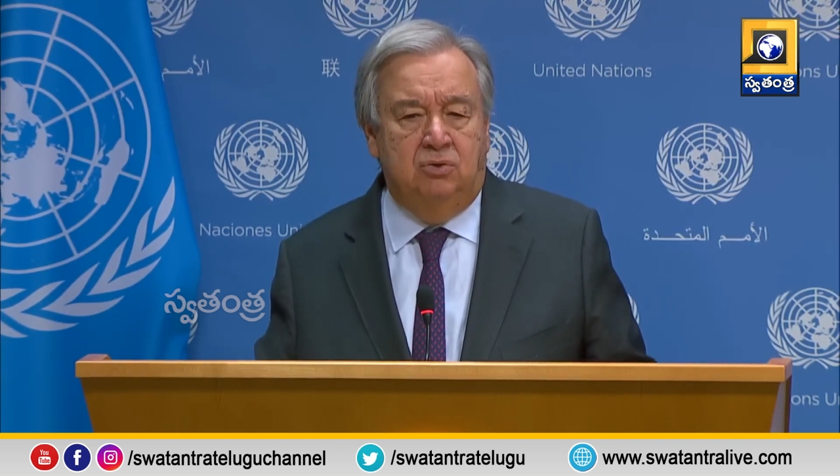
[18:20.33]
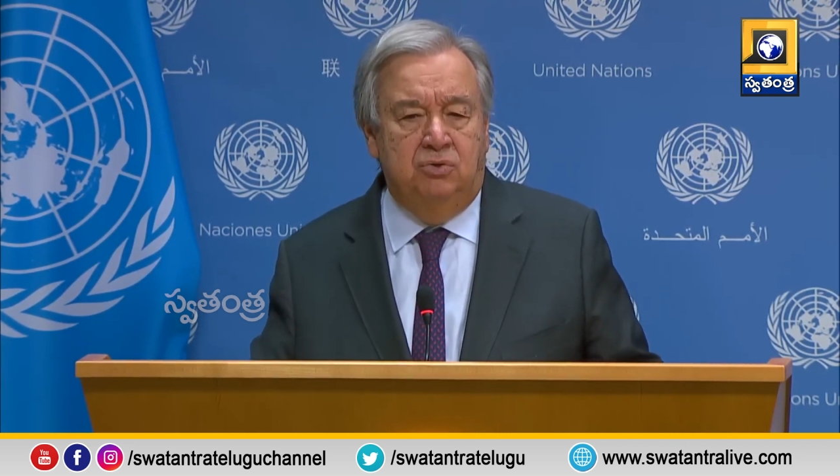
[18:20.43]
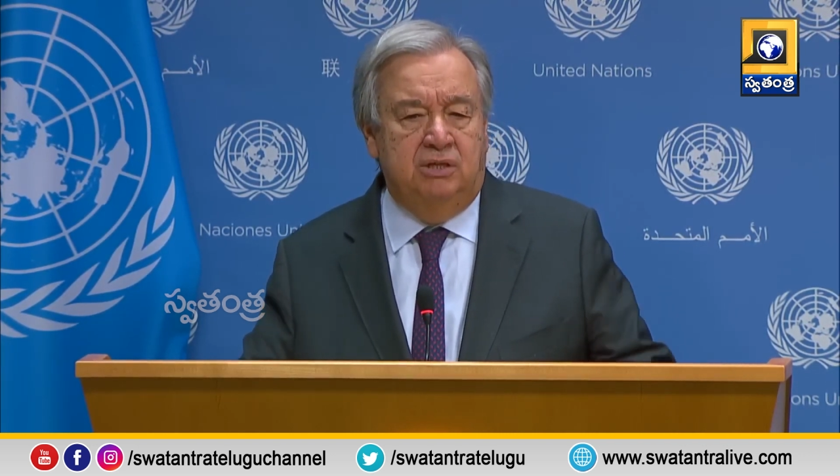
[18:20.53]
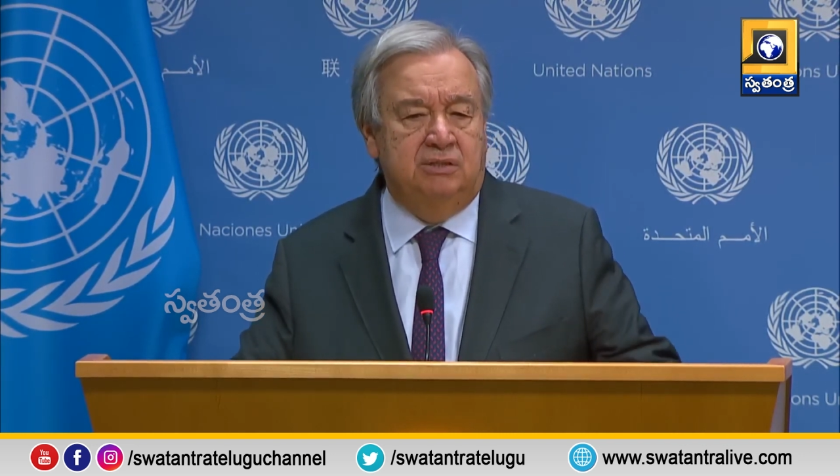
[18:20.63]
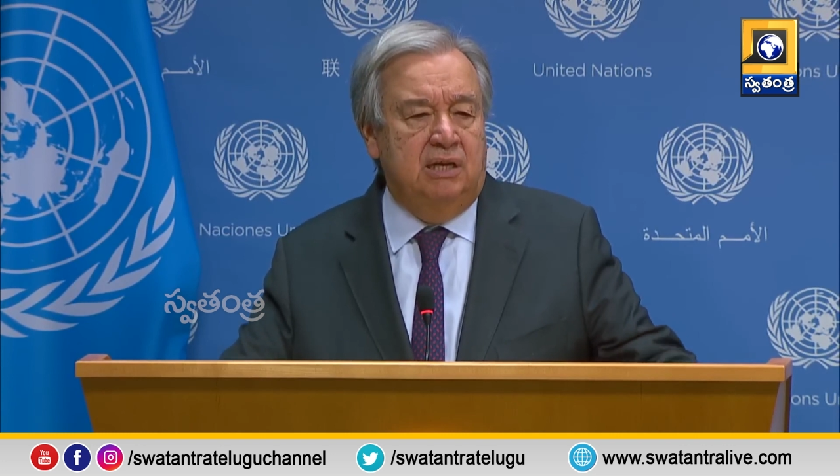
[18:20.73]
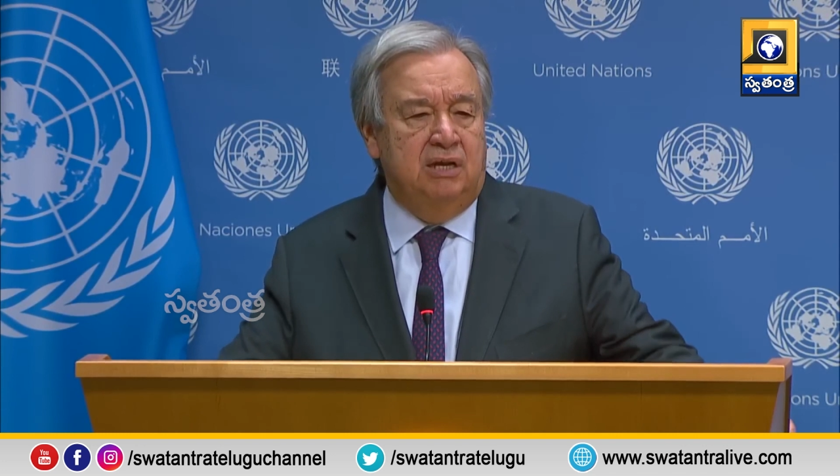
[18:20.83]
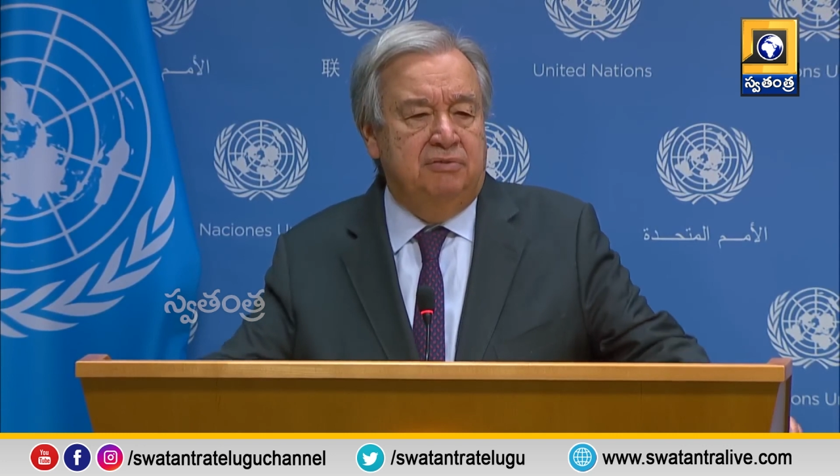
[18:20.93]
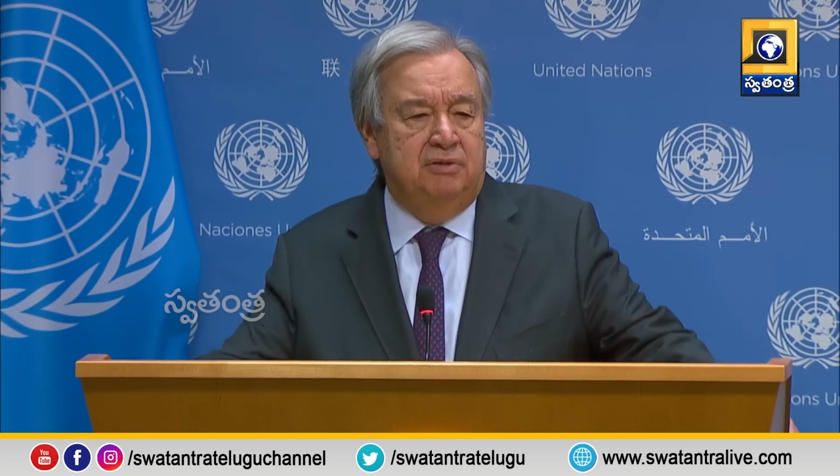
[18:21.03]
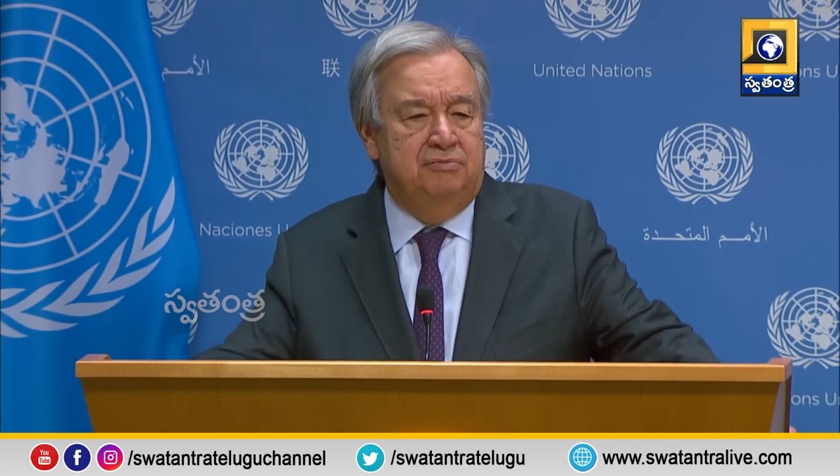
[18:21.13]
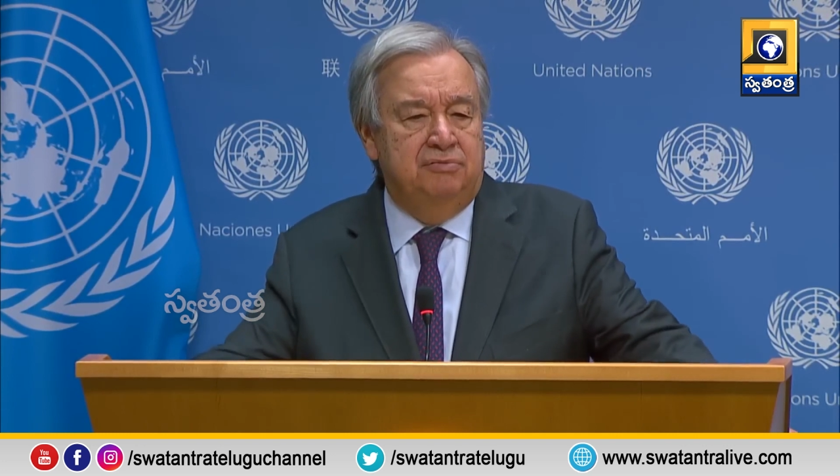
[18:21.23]
including Tel
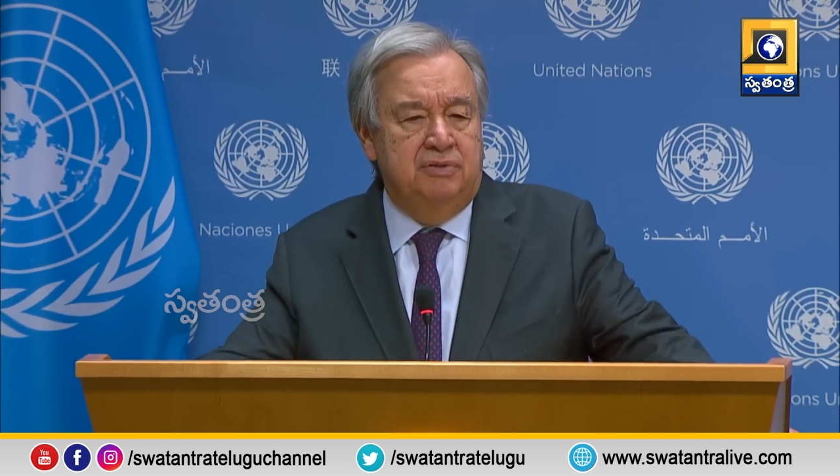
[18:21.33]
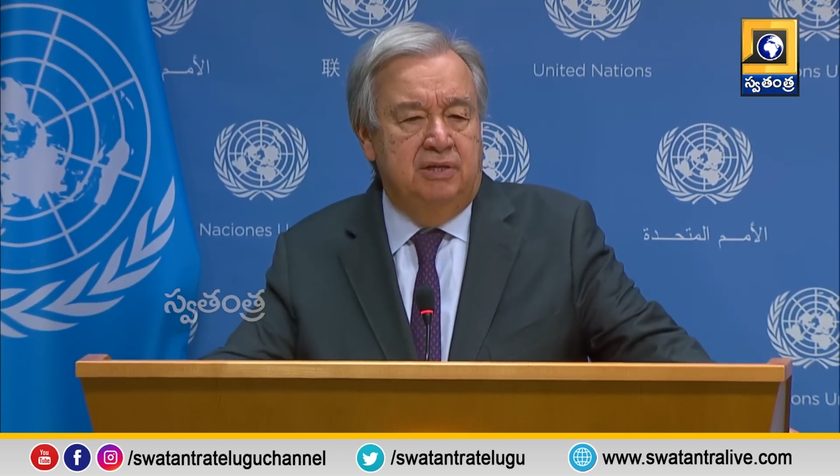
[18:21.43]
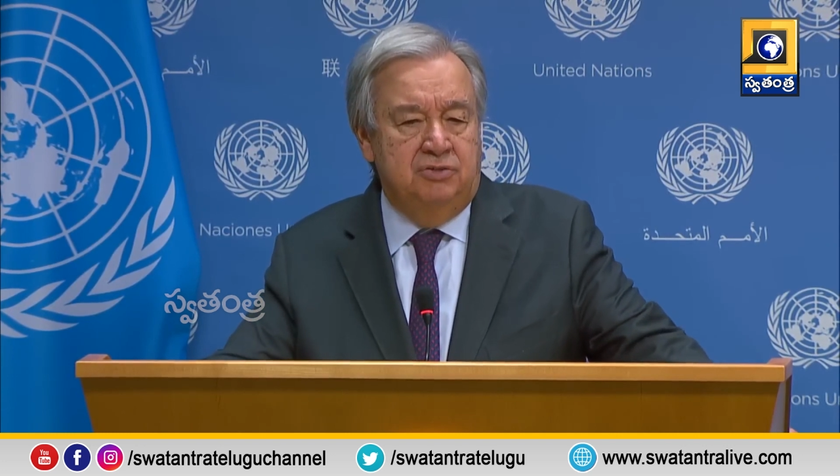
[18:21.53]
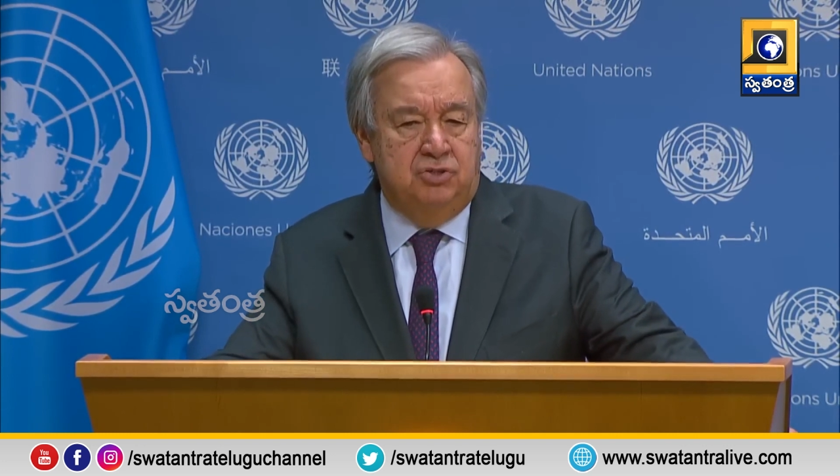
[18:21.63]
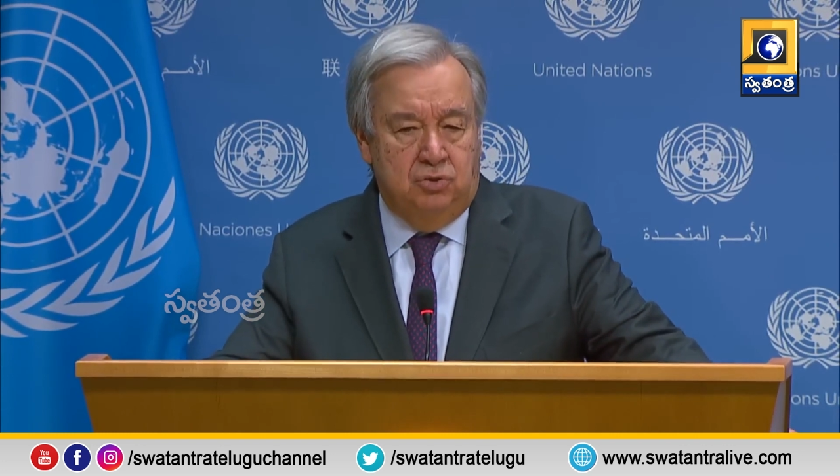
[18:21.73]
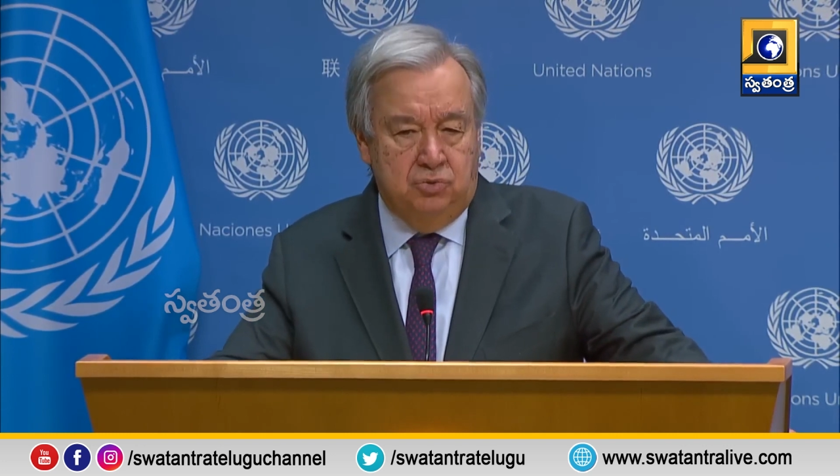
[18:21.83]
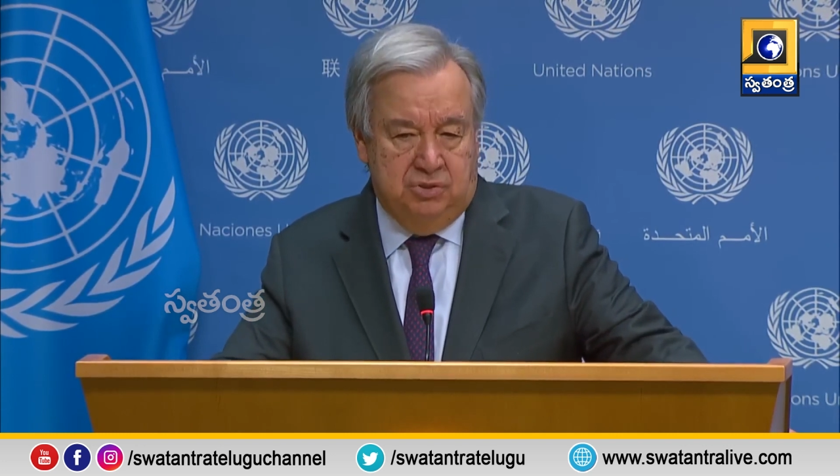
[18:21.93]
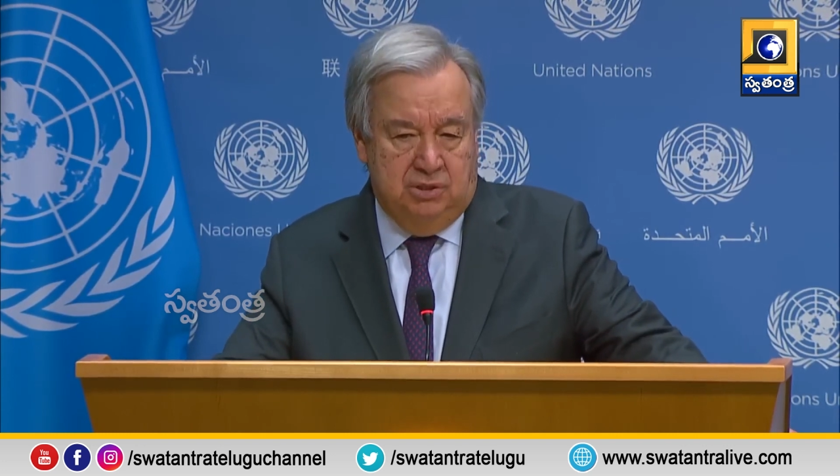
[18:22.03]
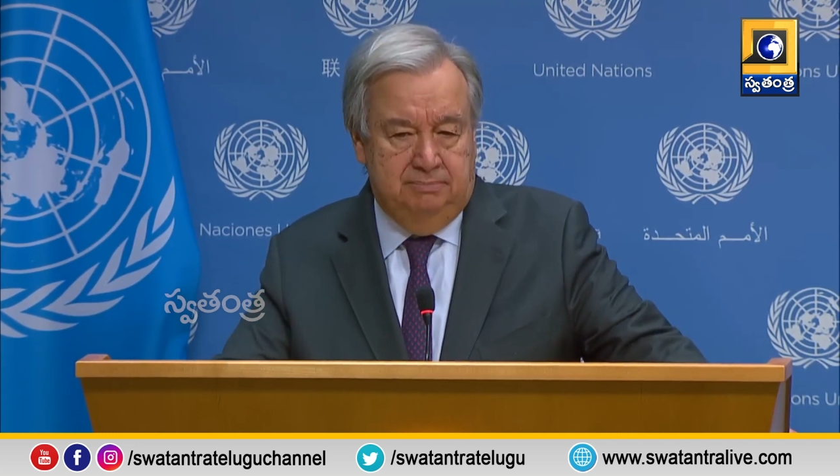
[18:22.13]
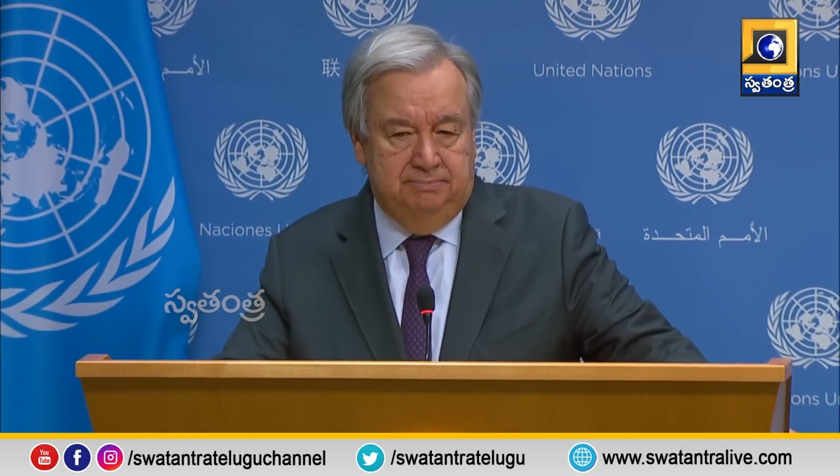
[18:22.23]
Aviv and
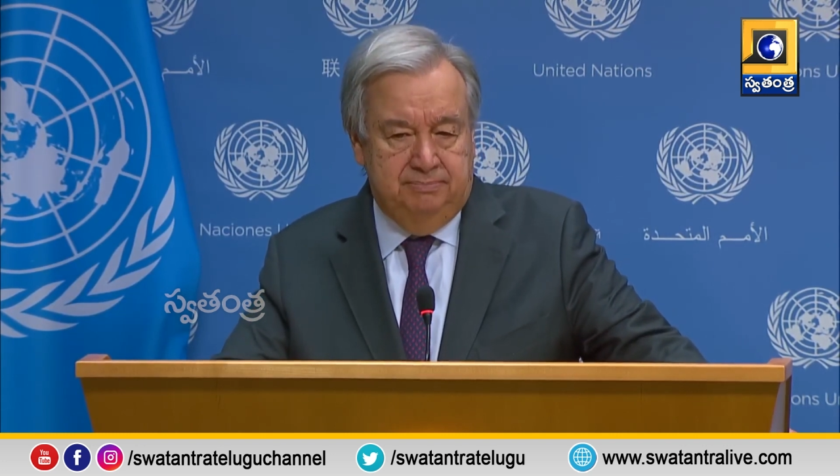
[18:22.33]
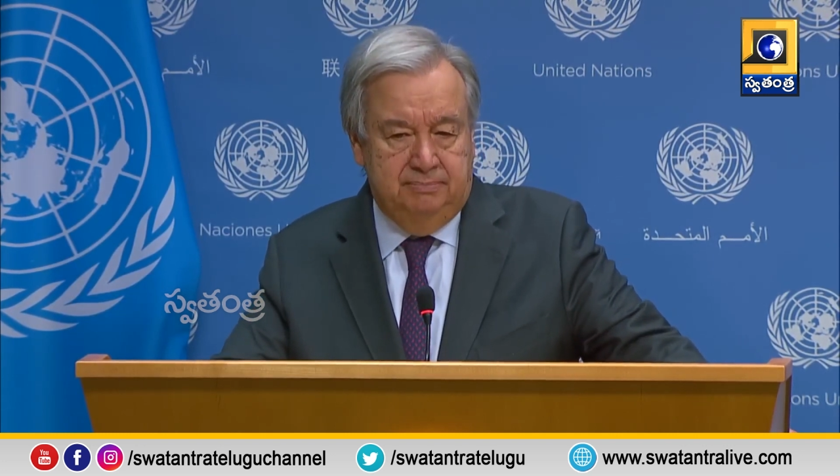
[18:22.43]
Jerusalem.